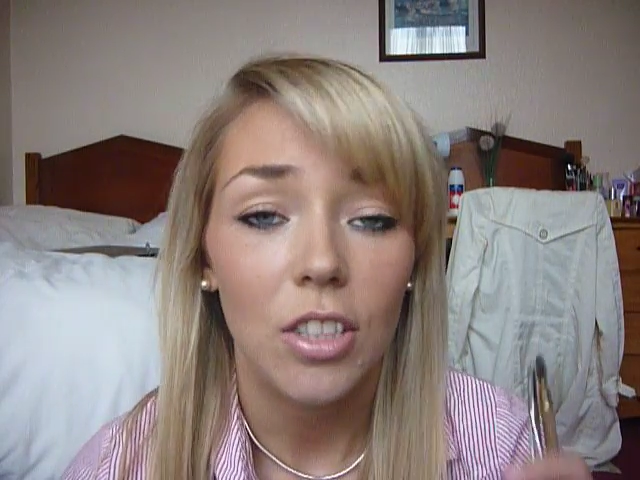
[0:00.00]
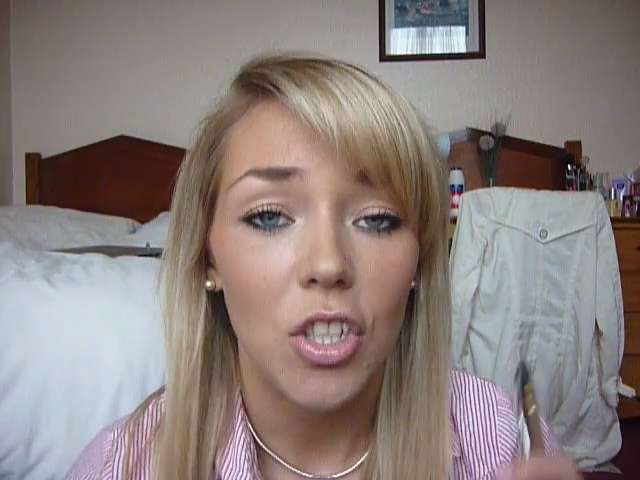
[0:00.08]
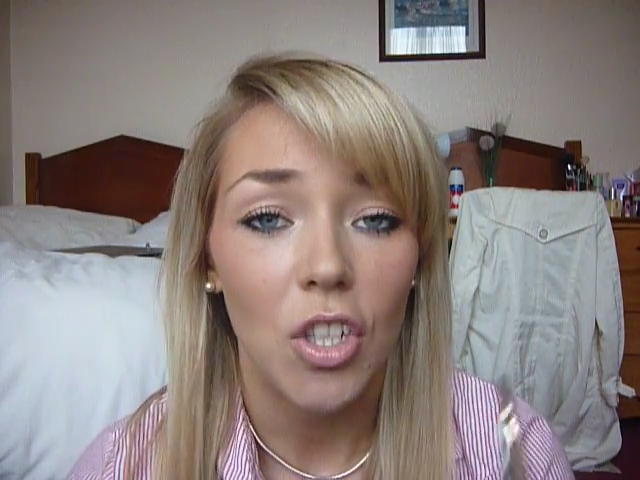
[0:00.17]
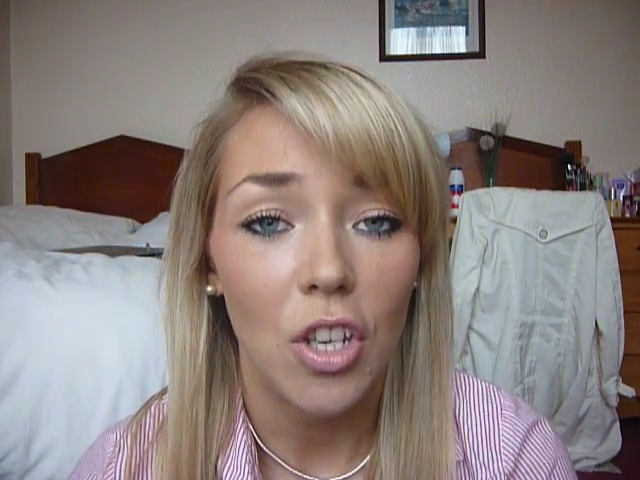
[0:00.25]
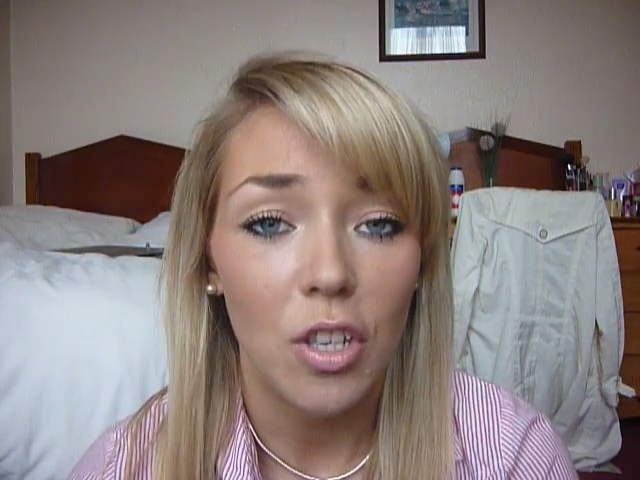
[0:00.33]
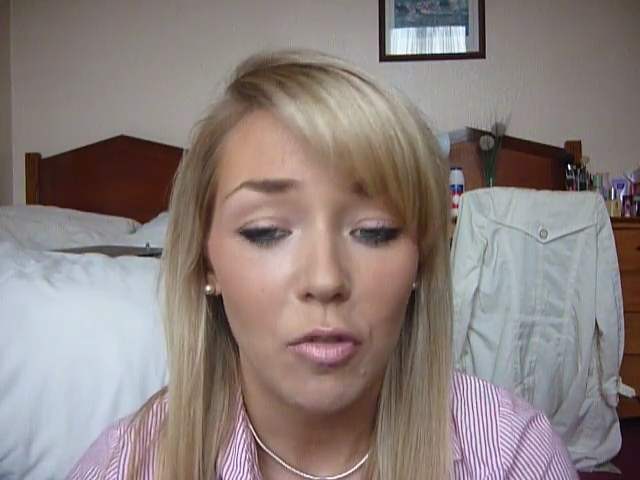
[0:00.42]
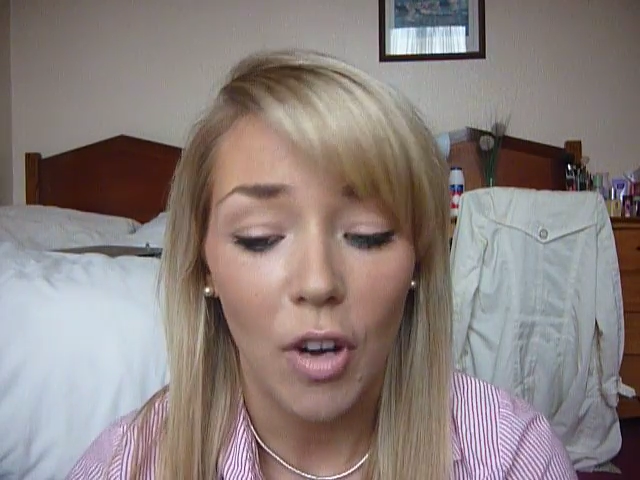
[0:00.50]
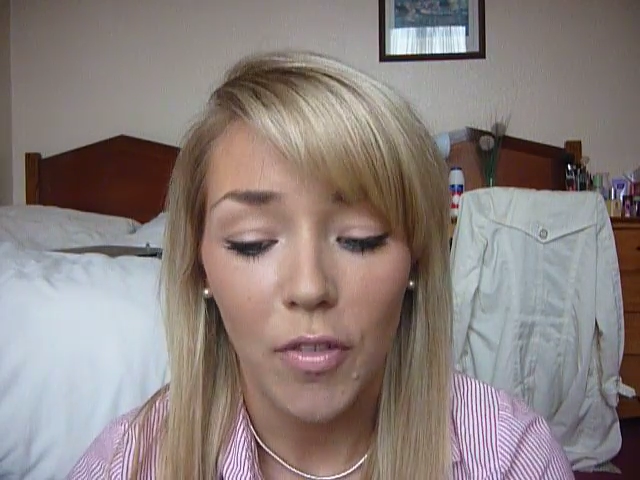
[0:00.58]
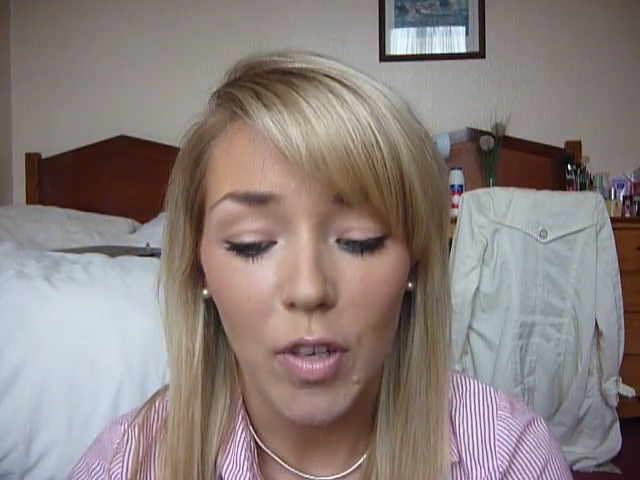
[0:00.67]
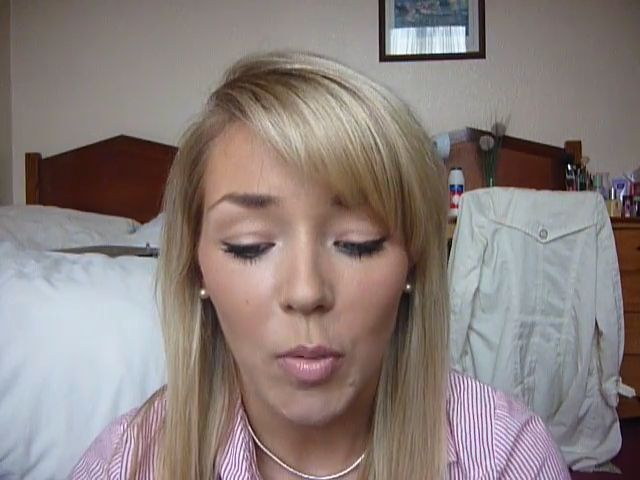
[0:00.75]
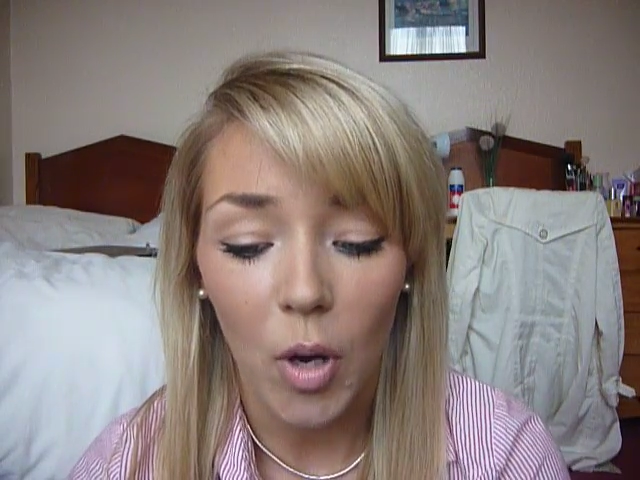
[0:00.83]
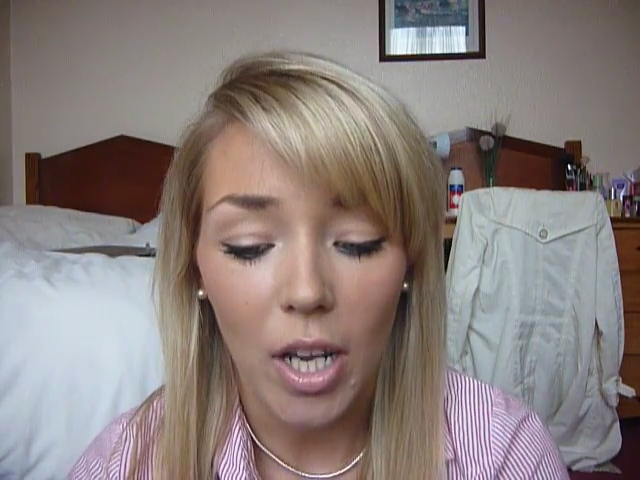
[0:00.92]
show you
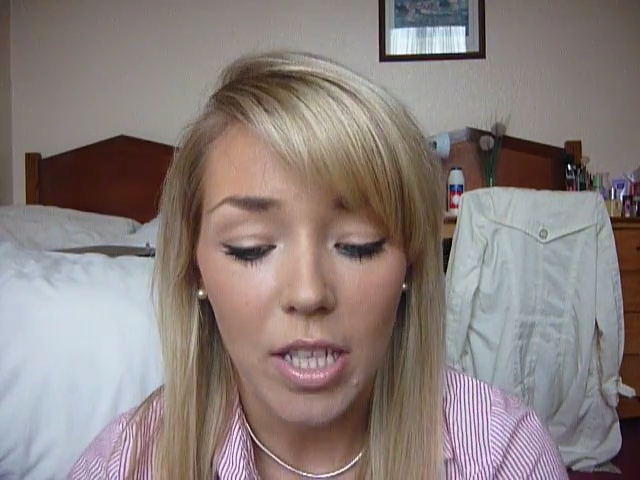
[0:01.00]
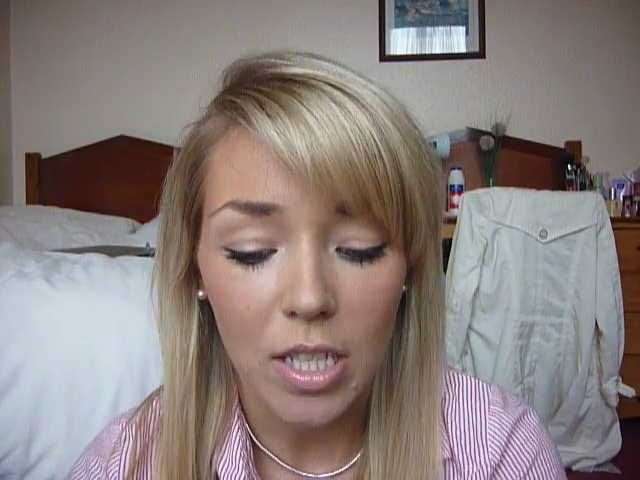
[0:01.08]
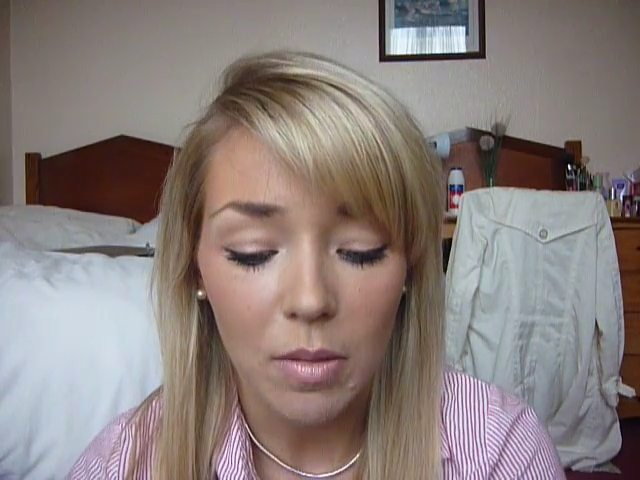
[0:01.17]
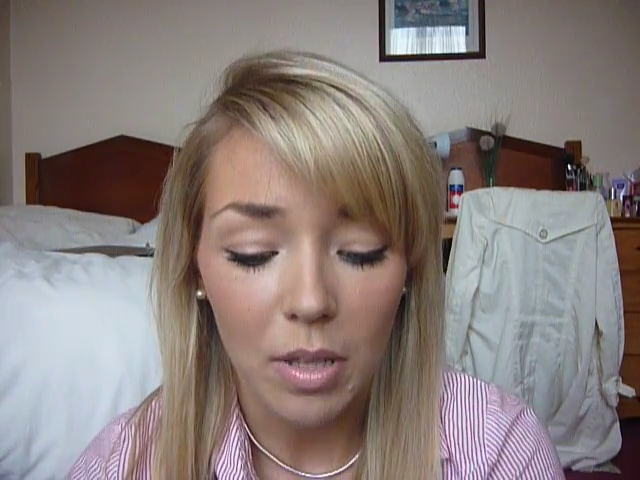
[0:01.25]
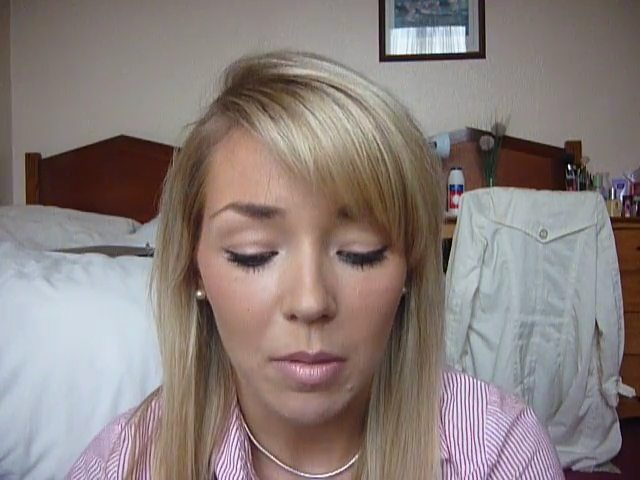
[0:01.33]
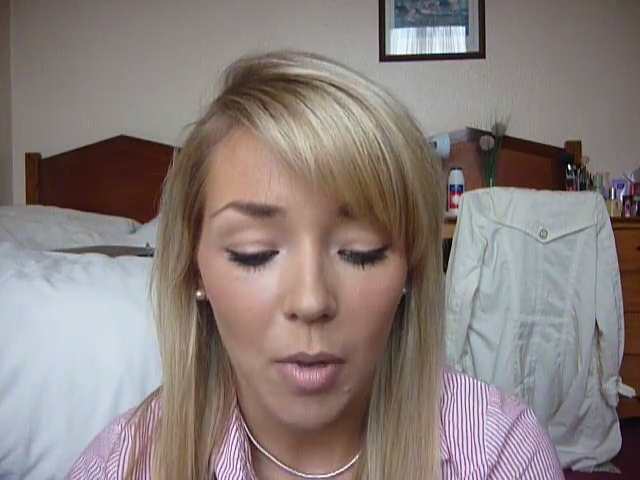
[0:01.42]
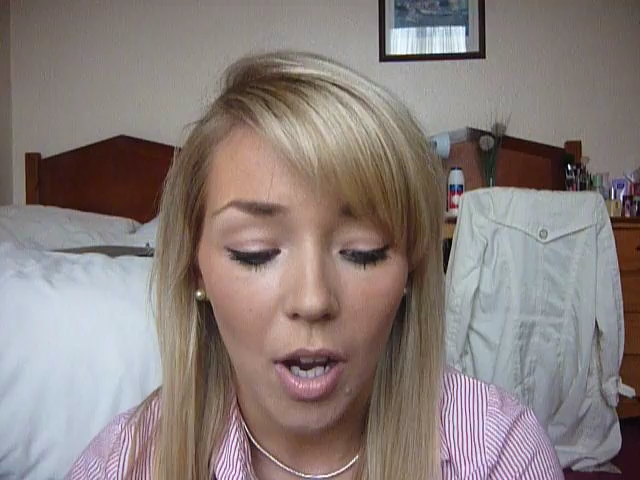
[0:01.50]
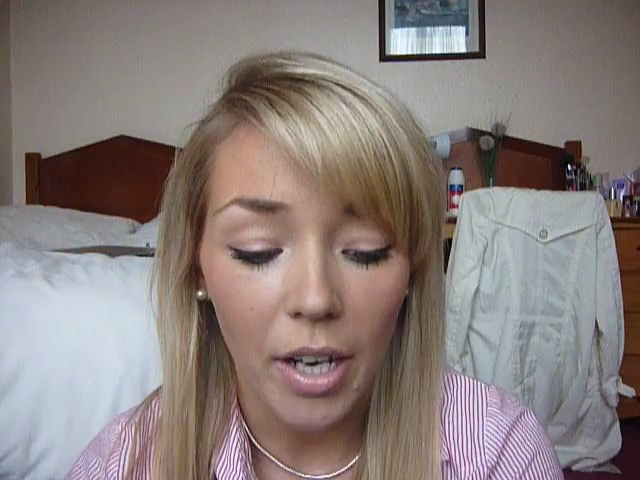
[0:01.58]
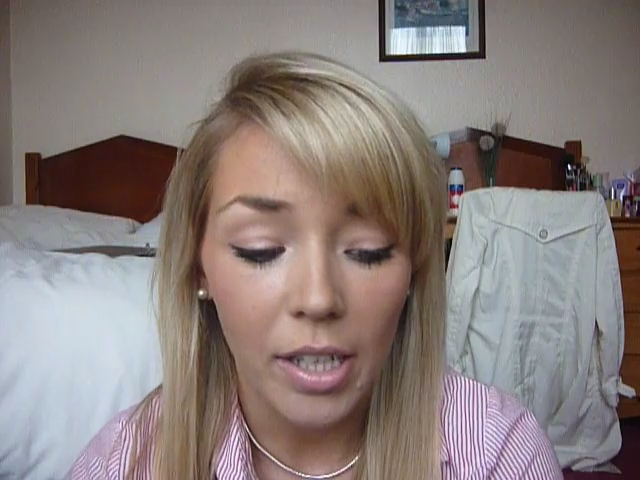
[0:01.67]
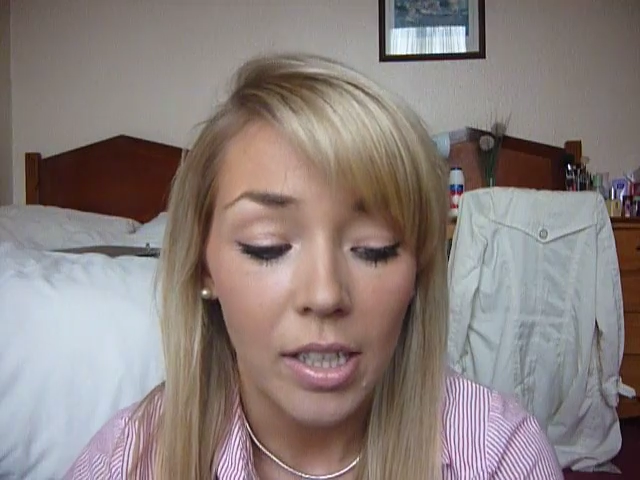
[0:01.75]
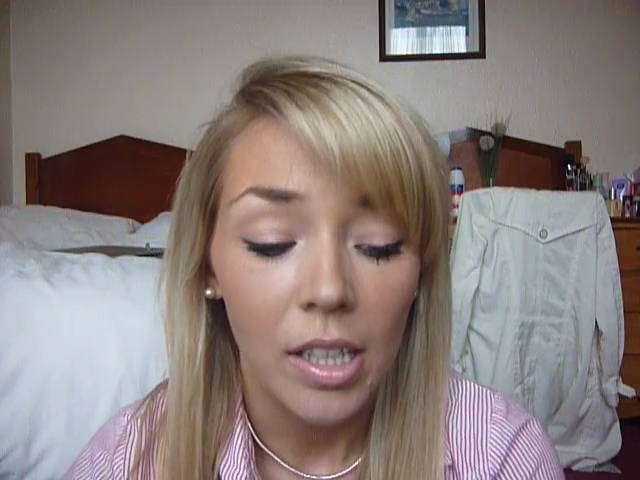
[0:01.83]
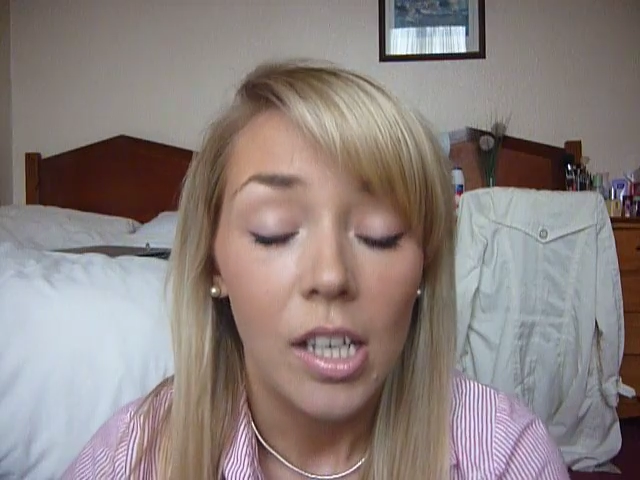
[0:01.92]
roughly what I do with
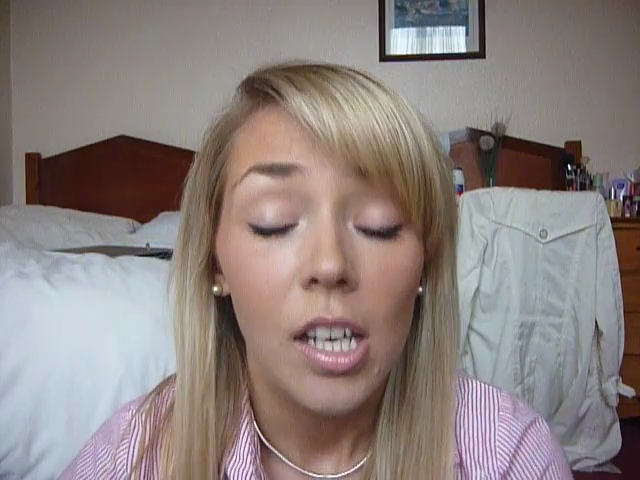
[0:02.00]
mine.